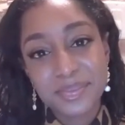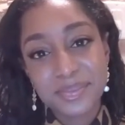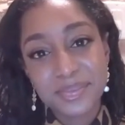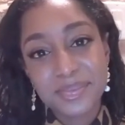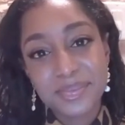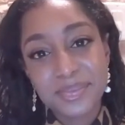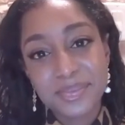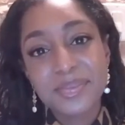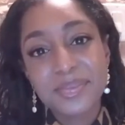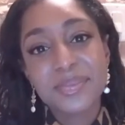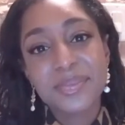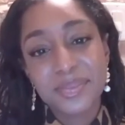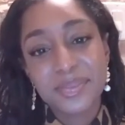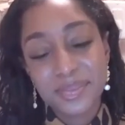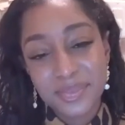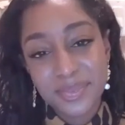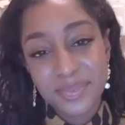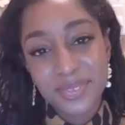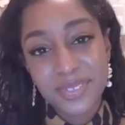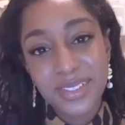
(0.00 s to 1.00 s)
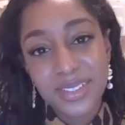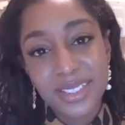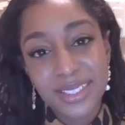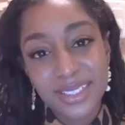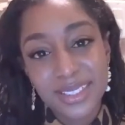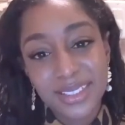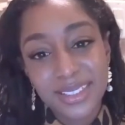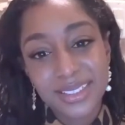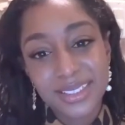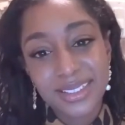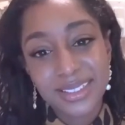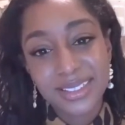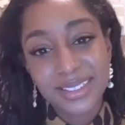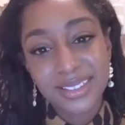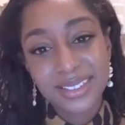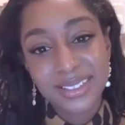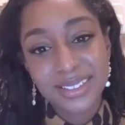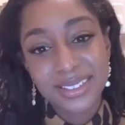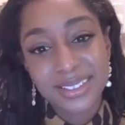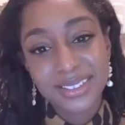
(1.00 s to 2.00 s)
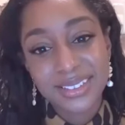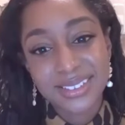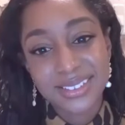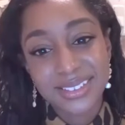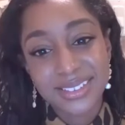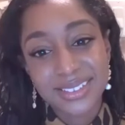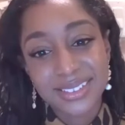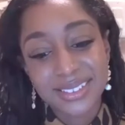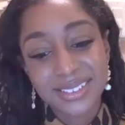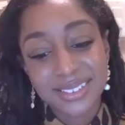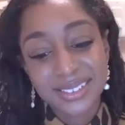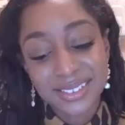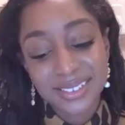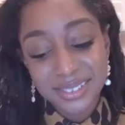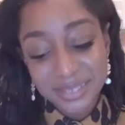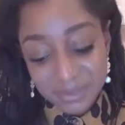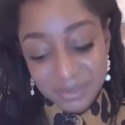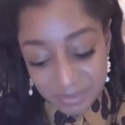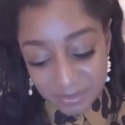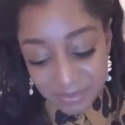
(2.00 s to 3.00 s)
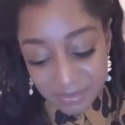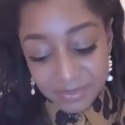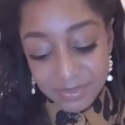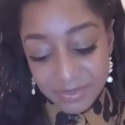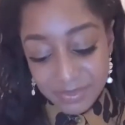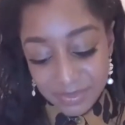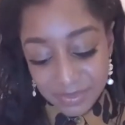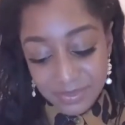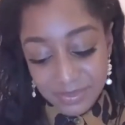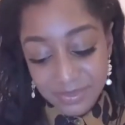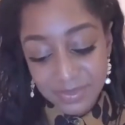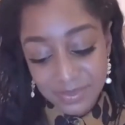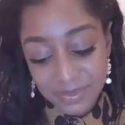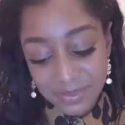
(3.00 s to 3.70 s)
No words are spoken by the person on screen.